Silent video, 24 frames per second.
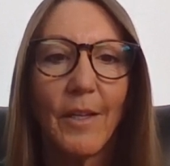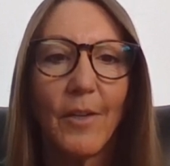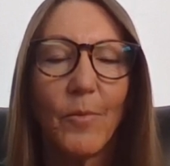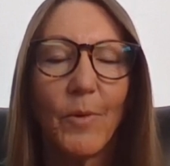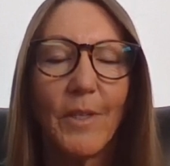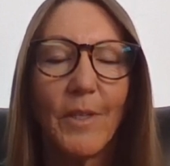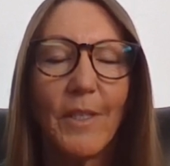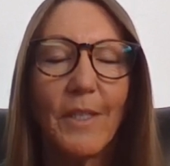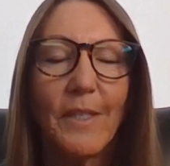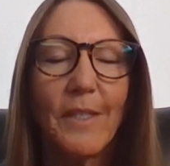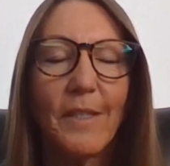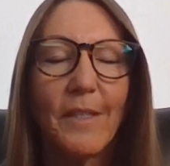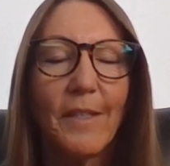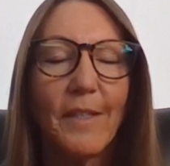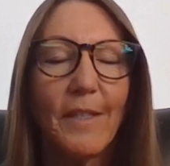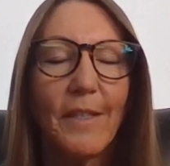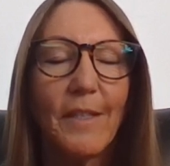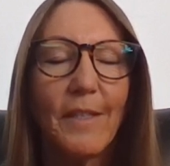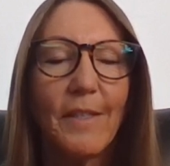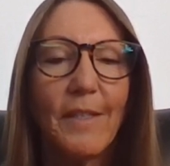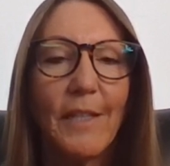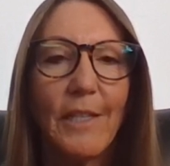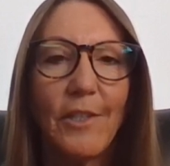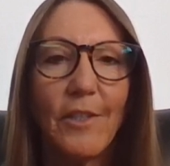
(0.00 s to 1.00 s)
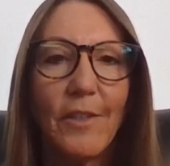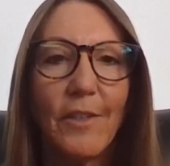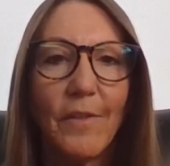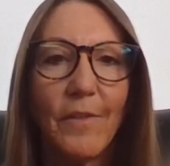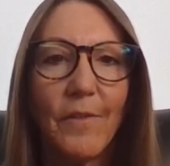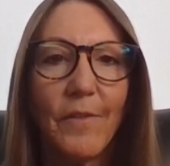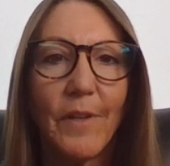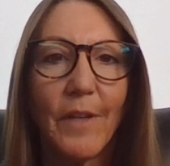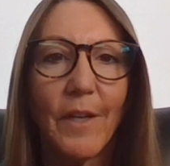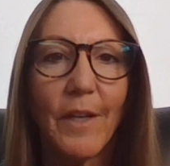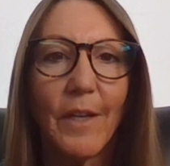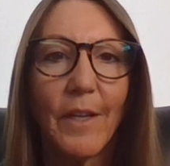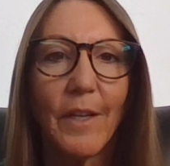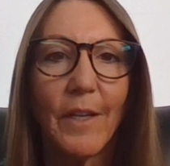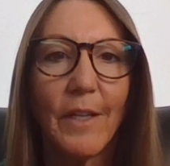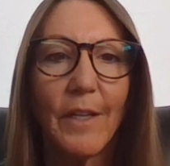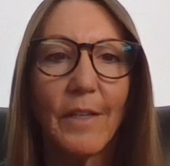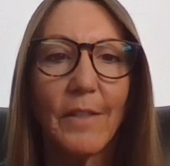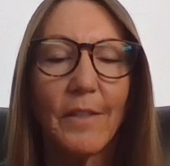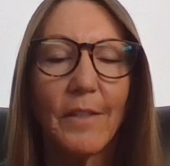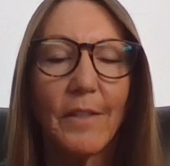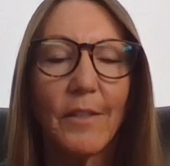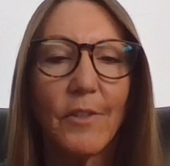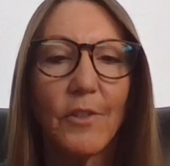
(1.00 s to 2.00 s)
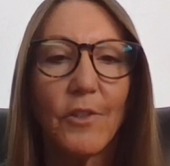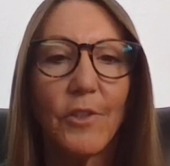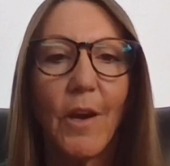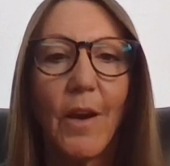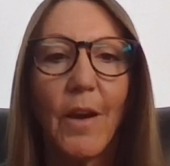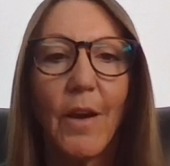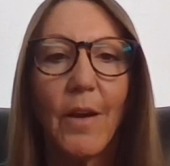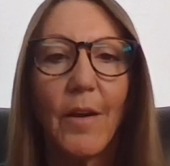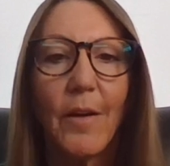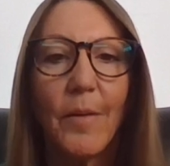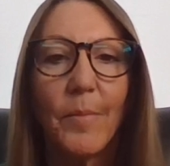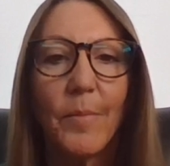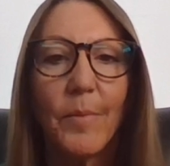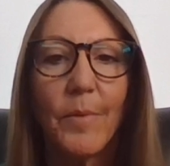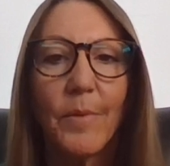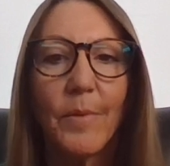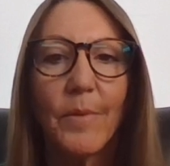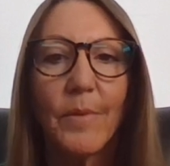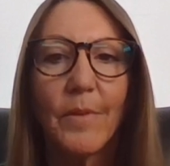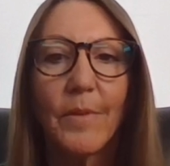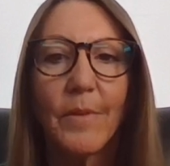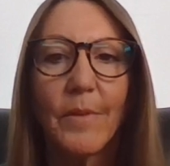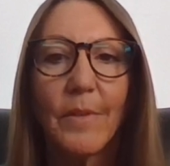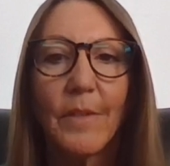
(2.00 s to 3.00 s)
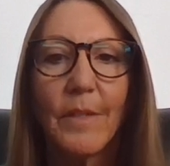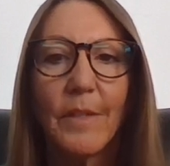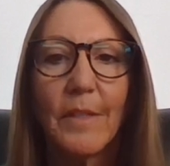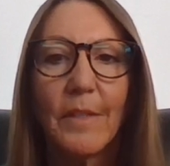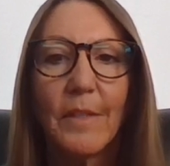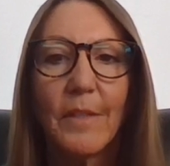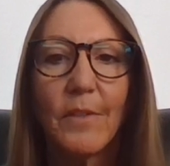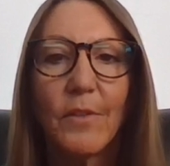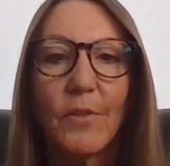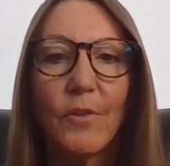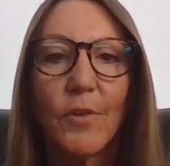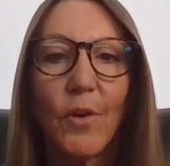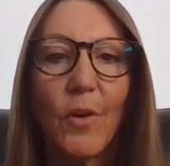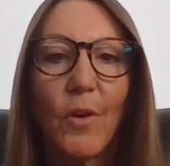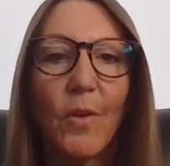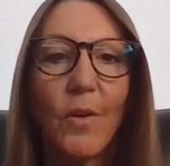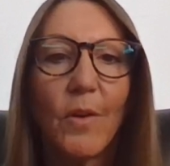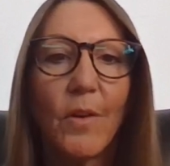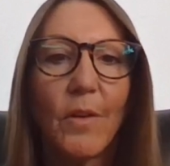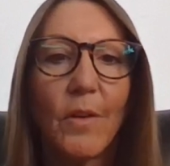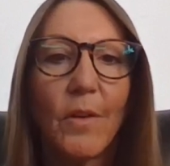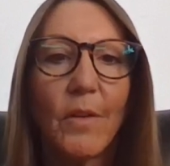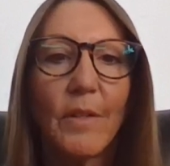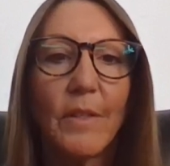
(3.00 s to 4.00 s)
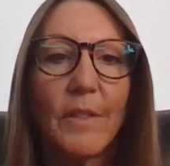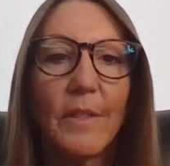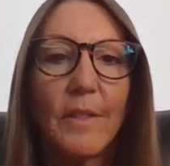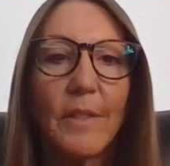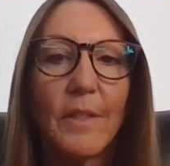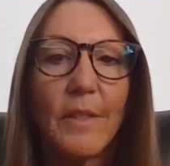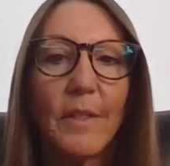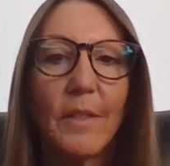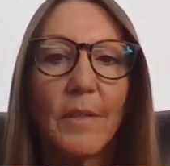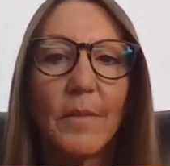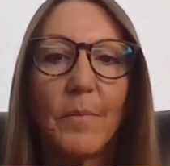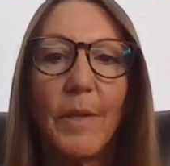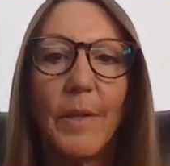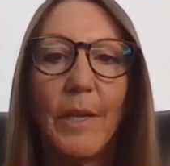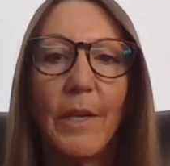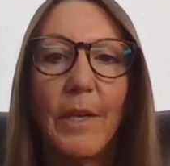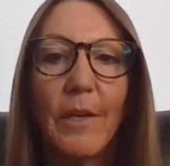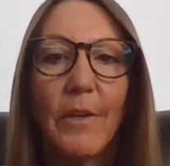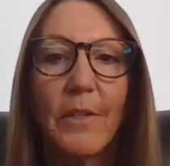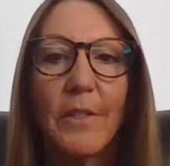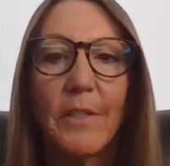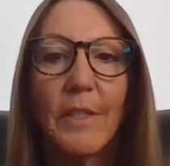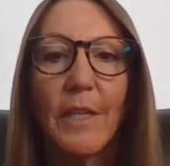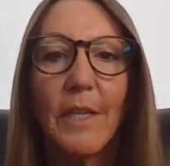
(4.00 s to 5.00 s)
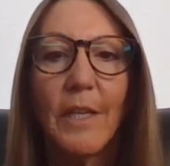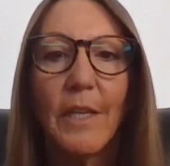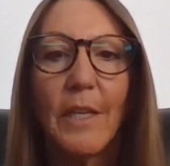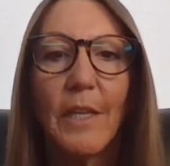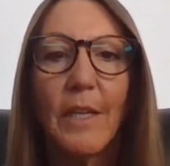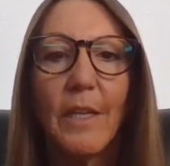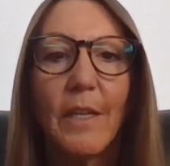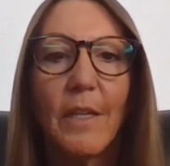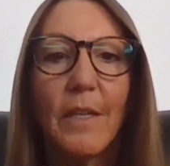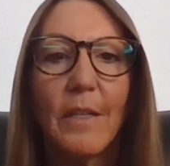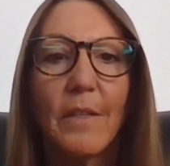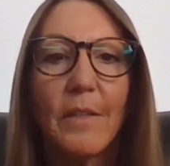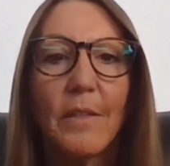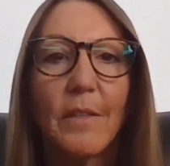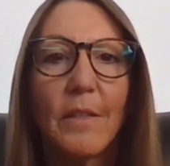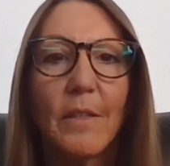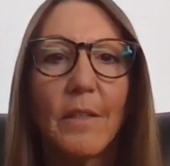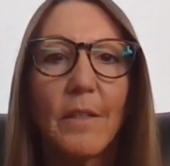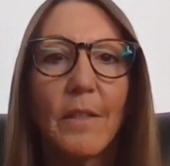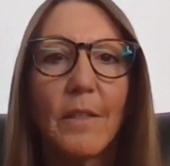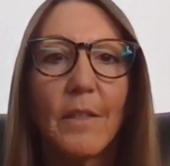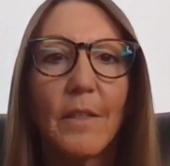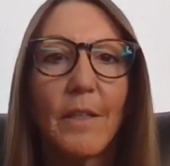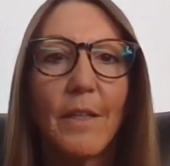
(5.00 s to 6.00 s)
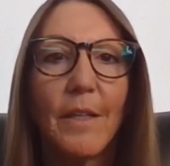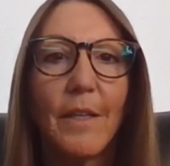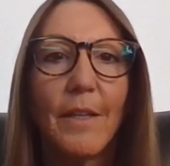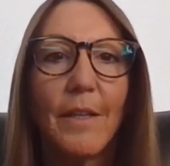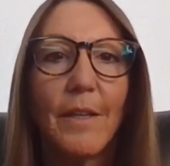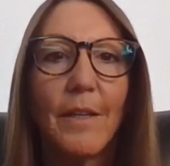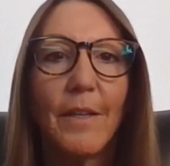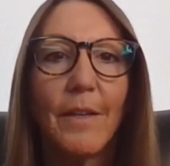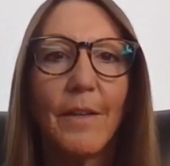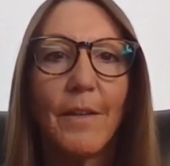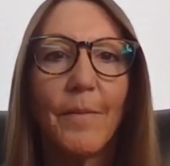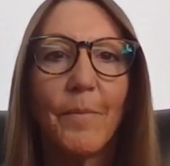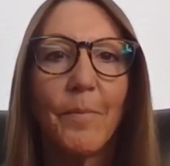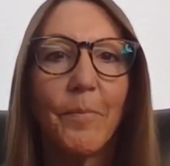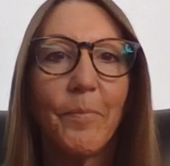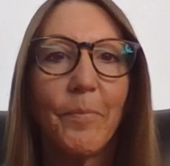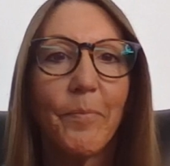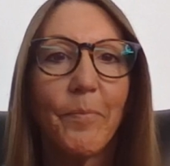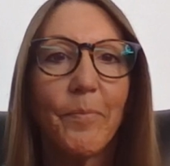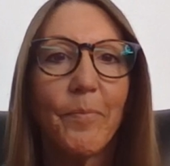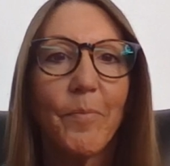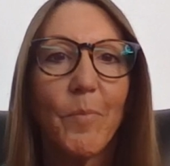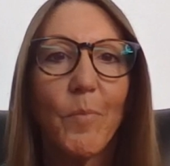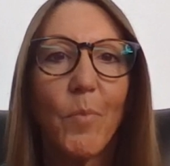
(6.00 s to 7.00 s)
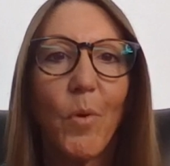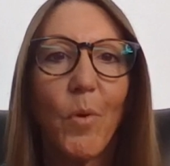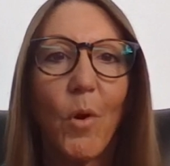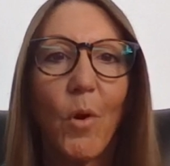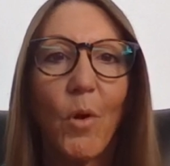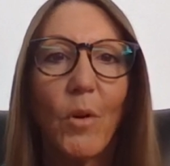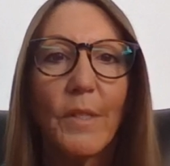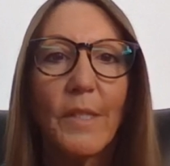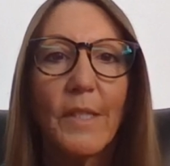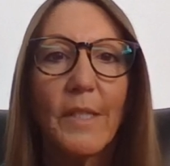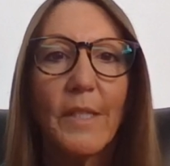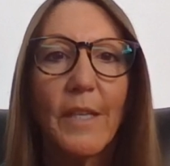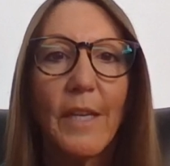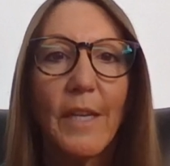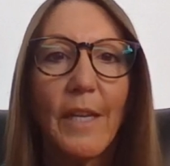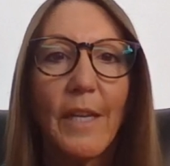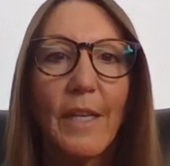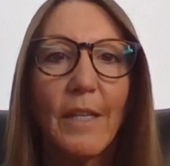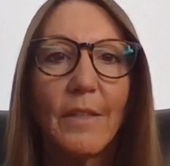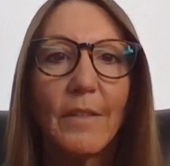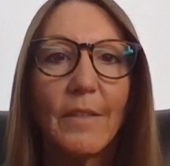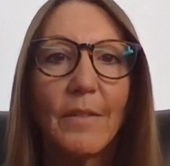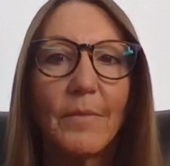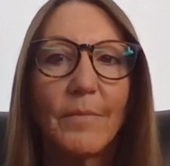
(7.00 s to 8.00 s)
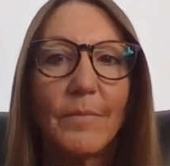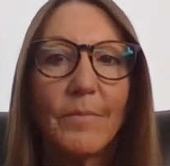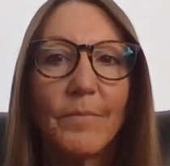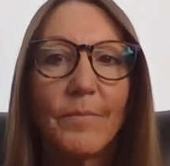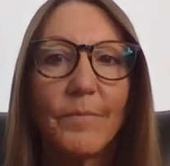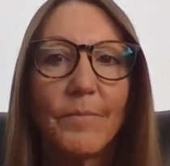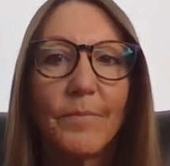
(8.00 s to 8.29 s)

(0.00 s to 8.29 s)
And what does the sensation feel like? Is it sharp? Is it dull? Is it piercing? Is it pulsing?